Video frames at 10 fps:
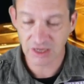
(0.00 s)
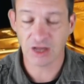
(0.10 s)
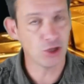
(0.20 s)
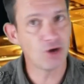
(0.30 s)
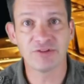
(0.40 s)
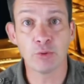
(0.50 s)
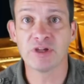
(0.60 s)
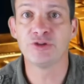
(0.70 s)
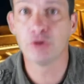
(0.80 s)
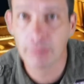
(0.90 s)
A lot of you
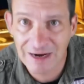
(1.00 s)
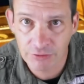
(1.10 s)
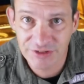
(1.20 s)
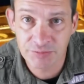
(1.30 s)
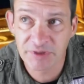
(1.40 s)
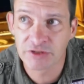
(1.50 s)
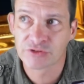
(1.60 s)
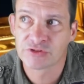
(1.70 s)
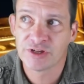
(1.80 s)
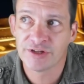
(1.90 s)
will know about this
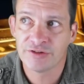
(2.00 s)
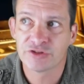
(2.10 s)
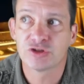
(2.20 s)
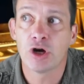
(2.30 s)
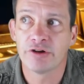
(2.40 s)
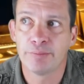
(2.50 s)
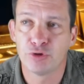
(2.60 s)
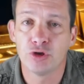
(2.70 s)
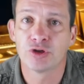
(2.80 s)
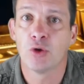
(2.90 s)
because the story
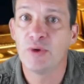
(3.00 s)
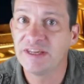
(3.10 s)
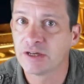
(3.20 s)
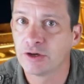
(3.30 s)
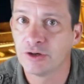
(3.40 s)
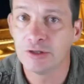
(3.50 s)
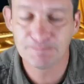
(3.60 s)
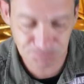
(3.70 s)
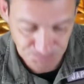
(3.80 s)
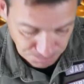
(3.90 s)
broke a week ago.